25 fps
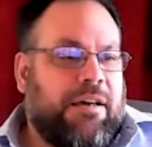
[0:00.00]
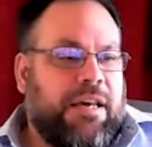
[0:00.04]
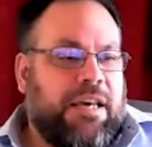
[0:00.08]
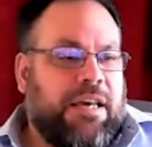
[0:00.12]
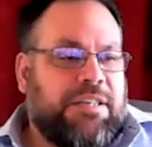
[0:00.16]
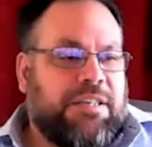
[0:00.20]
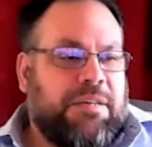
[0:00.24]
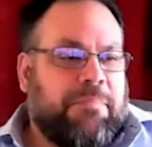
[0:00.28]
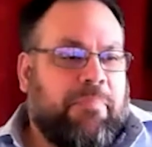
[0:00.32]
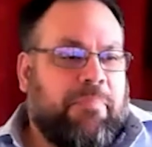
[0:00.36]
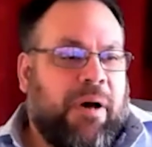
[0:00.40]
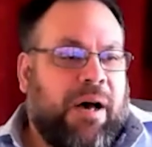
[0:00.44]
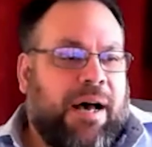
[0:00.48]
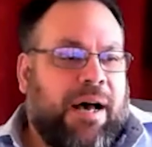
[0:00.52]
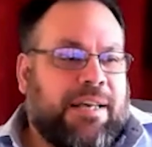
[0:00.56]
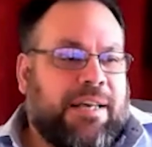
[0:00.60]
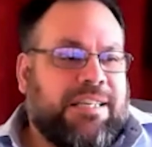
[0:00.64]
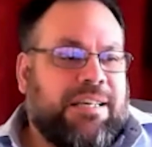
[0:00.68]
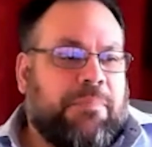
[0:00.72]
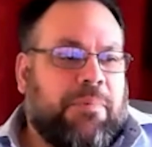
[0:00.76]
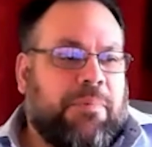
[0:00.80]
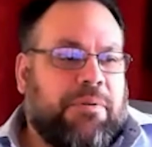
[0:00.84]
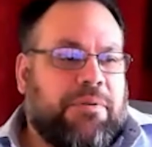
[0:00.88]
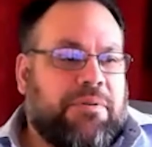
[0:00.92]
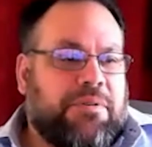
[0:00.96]
Is it
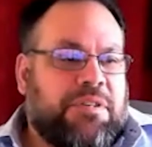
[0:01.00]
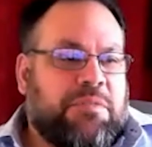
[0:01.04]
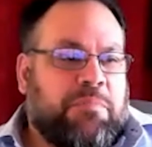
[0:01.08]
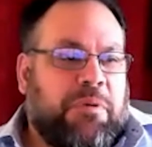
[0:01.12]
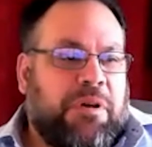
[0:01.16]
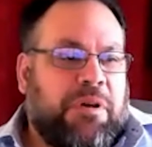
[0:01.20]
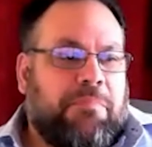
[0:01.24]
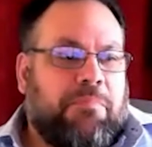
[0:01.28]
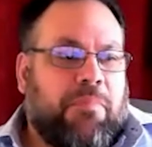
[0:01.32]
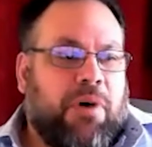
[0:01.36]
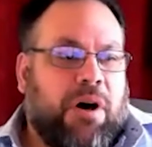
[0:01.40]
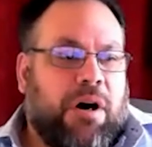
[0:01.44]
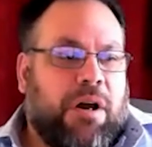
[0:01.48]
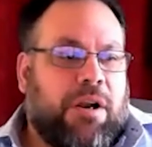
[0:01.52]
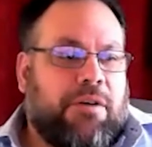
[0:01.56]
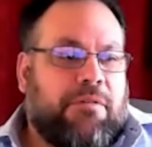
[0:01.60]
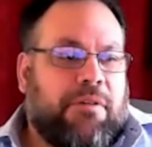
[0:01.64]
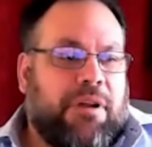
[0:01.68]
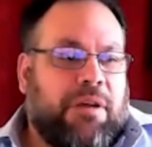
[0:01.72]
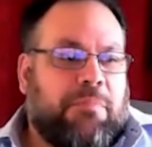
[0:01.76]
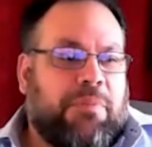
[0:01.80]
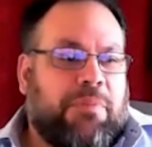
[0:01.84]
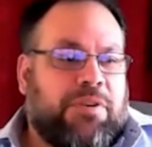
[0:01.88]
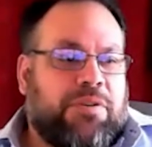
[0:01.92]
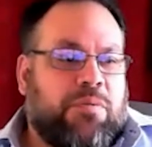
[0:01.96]
possible to split
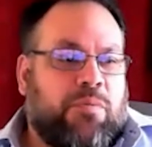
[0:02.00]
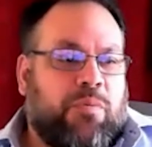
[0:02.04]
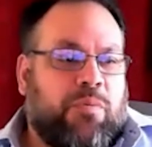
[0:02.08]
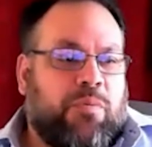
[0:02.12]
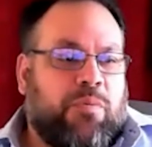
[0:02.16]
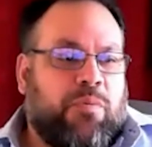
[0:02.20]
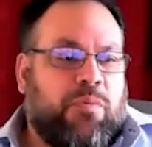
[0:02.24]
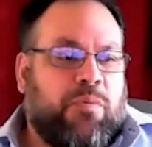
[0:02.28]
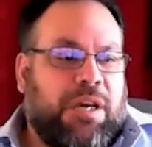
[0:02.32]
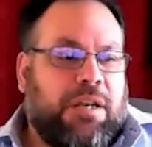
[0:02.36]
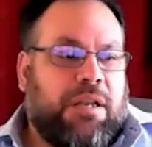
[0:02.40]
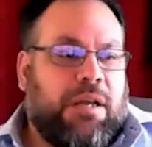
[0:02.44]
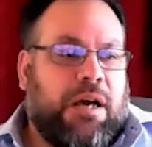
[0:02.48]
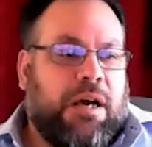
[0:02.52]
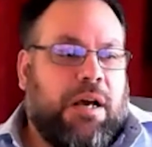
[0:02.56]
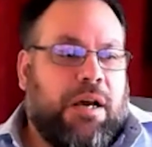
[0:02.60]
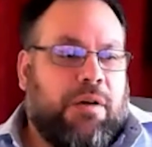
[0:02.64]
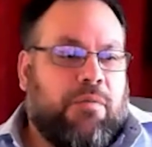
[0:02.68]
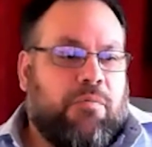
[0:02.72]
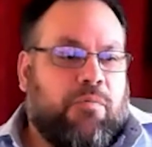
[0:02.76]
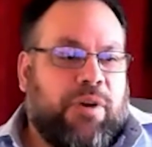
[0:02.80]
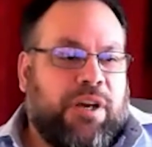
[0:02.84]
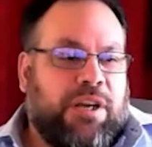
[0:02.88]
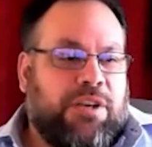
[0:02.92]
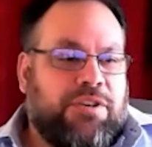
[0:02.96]
monitoring between
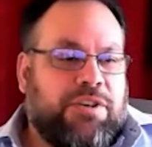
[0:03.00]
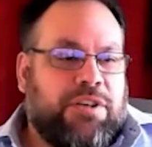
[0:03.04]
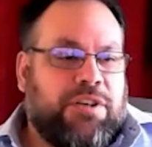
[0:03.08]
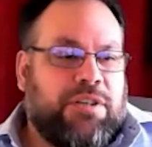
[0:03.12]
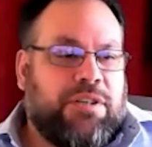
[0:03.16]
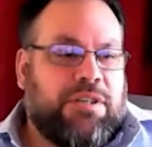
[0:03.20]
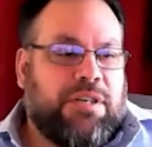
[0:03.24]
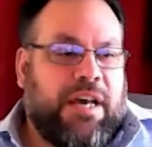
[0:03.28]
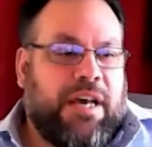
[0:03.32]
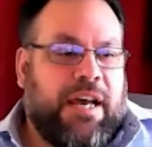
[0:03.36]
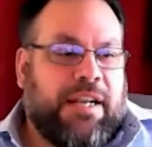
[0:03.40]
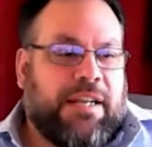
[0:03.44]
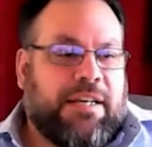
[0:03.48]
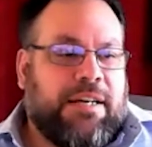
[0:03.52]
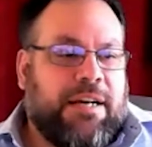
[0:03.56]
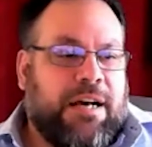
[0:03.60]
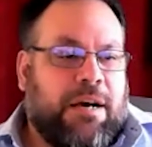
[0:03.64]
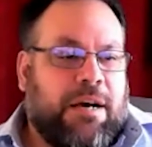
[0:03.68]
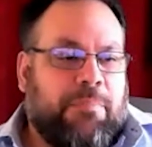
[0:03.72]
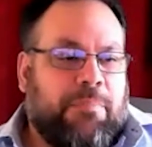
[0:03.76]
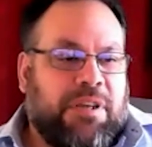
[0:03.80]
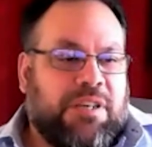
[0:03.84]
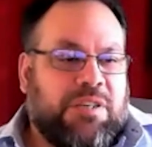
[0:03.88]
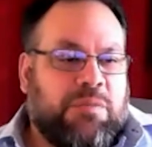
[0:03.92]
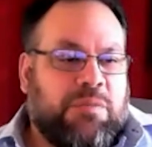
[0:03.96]
regions and
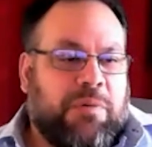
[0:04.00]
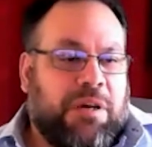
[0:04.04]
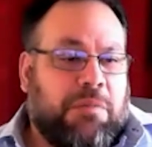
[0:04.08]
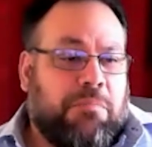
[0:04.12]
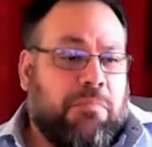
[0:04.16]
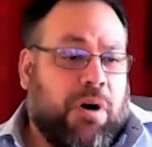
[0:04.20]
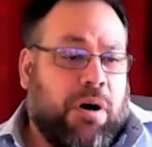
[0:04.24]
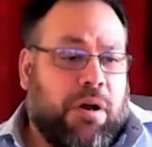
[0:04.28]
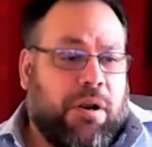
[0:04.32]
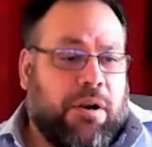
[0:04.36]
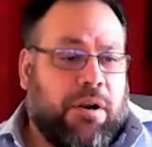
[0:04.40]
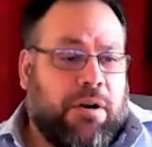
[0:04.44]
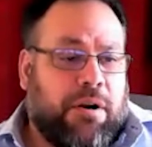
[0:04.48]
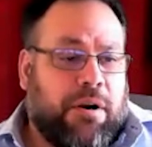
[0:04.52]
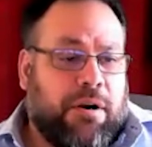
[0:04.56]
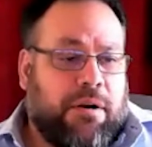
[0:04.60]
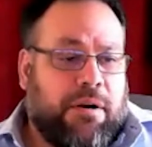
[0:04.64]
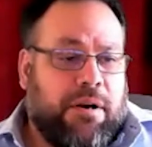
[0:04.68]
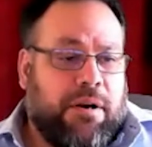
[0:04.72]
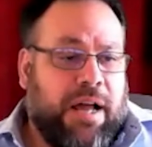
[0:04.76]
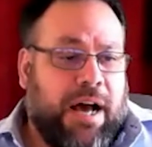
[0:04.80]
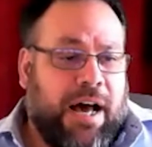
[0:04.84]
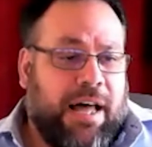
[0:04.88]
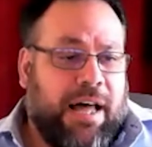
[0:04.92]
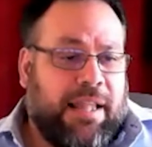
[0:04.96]
companies being monitored,
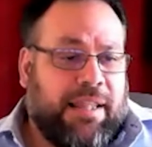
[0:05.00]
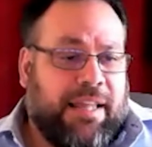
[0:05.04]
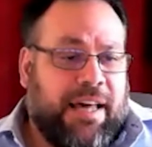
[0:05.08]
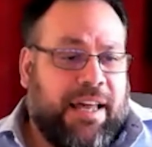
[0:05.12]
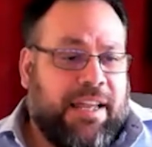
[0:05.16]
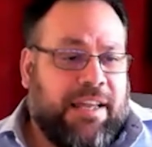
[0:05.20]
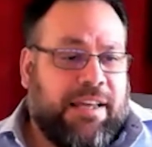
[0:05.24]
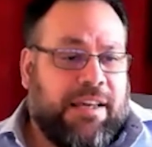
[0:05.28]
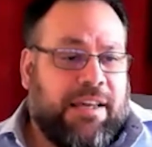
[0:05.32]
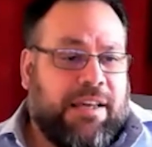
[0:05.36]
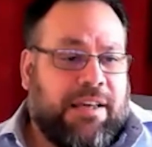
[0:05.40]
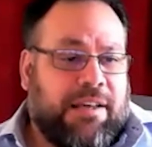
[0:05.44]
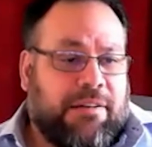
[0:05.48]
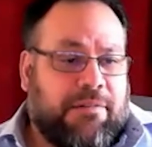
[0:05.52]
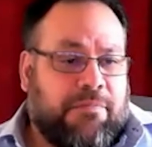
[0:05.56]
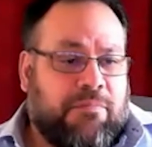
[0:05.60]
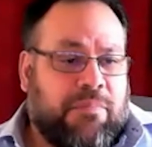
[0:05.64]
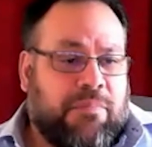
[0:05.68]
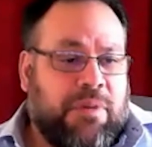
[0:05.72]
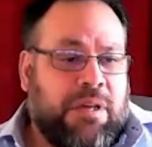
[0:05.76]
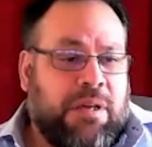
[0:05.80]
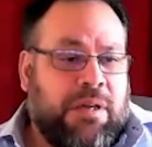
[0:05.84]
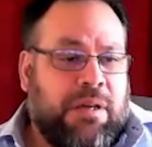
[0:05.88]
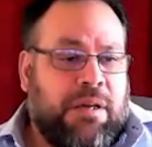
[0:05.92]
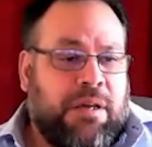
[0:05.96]
not
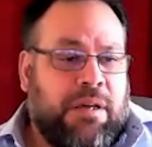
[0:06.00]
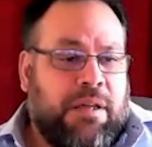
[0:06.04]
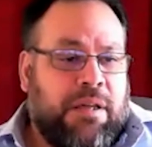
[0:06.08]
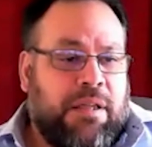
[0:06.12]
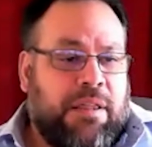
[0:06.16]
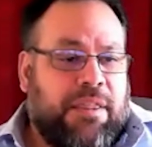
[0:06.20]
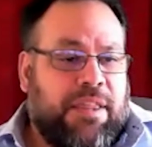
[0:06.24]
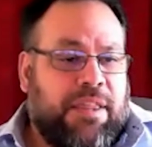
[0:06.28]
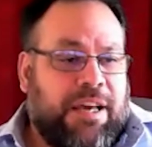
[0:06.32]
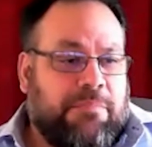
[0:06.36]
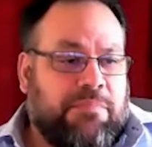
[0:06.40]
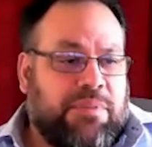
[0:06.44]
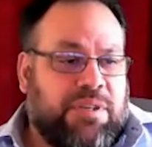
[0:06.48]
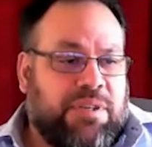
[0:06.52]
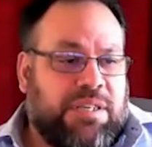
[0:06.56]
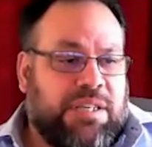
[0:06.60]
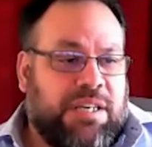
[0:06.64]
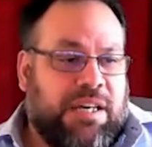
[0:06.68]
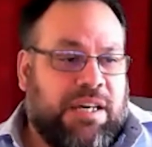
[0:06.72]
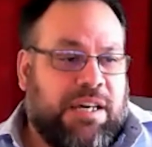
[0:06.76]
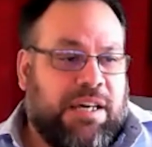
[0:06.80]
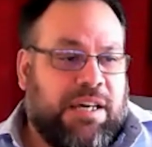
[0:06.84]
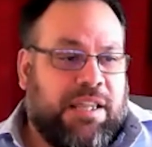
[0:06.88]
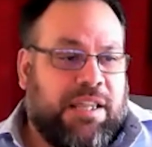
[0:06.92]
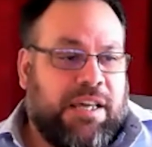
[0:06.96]
letting them
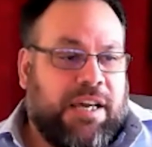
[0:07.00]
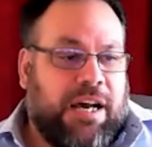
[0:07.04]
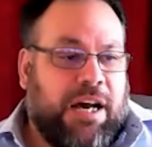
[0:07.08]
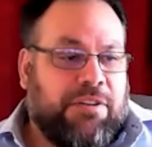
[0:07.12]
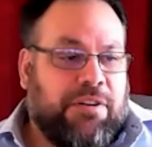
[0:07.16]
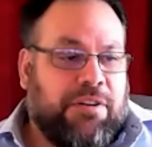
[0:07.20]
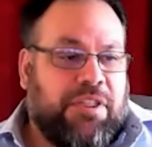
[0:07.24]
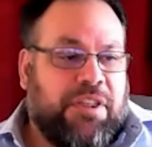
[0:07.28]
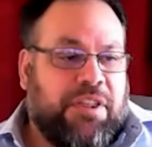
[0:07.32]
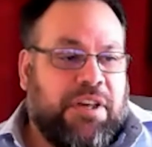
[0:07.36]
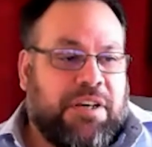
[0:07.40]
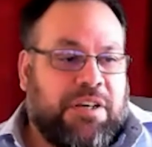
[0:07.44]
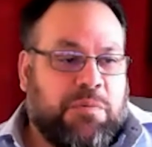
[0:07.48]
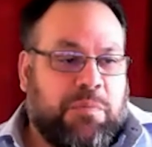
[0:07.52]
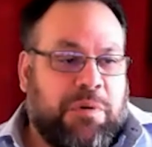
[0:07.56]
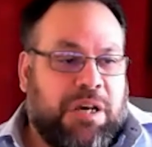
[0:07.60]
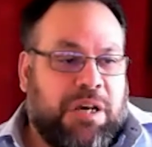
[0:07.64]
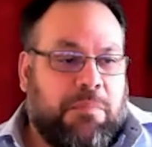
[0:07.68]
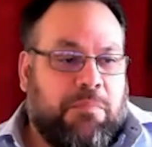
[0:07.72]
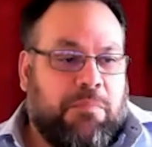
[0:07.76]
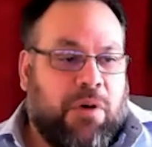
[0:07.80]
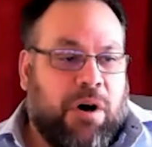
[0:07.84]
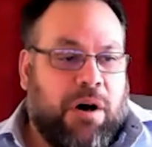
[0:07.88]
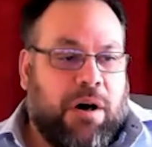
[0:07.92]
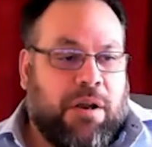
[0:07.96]
see the other things
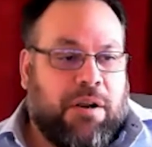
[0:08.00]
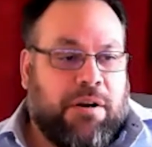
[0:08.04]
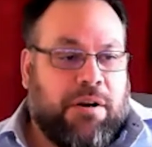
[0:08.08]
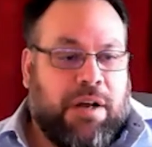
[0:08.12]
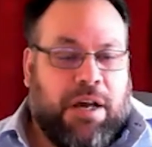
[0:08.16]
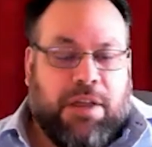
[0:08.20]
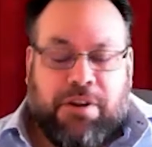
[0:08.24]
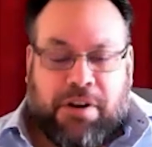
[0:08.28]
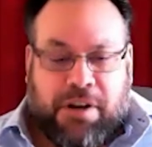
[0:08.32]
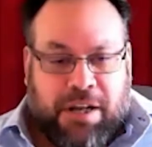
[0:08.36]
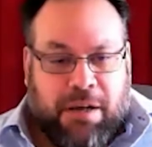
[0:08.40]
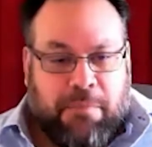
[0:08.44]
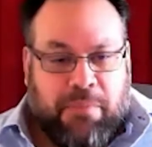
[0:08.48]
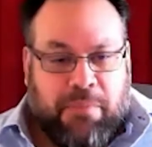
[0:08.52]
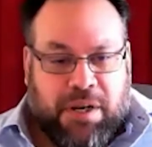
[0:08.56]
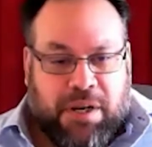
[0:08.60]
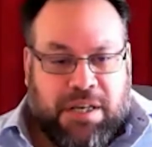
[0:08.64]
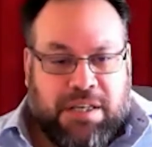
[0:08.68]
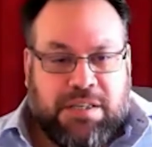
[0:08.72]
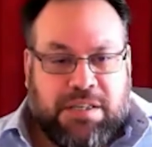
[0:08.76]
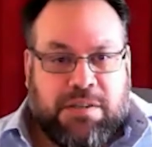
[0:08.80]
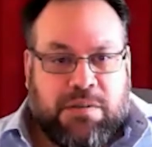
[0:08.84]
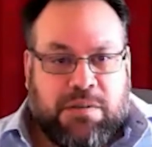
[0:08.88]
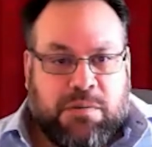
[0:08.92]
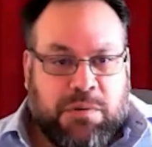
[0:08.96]
being monitored, other
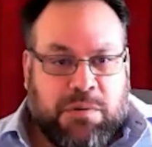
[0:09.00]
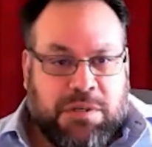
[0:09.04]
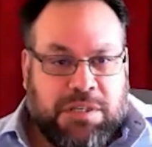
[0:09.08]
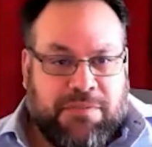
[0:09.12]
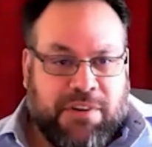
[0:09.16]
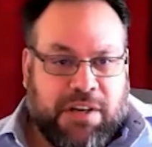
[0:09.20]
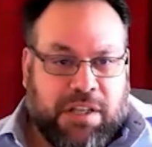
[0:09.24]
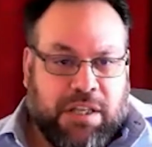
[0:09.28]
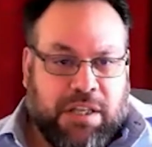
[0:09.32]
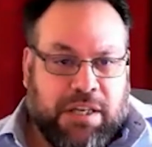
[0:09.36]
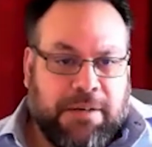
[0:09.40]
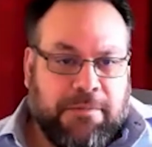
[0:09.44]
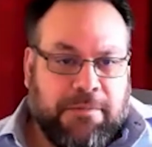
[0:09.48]
companies specifically?